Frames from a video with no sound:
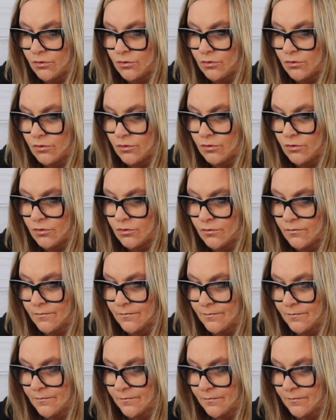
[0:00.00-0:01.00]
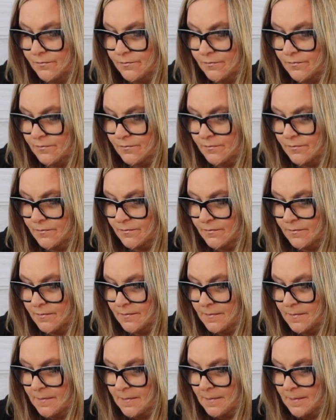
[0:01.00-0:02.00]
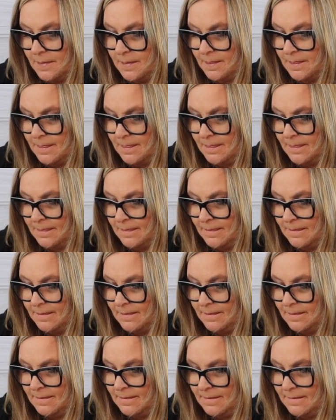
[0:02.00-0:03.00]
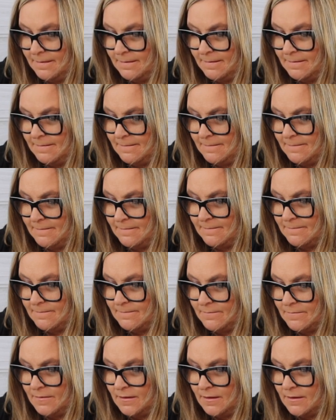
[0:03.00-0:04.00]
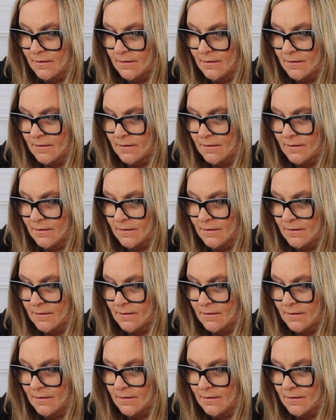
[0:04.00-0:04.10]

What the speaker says: (no one is talking)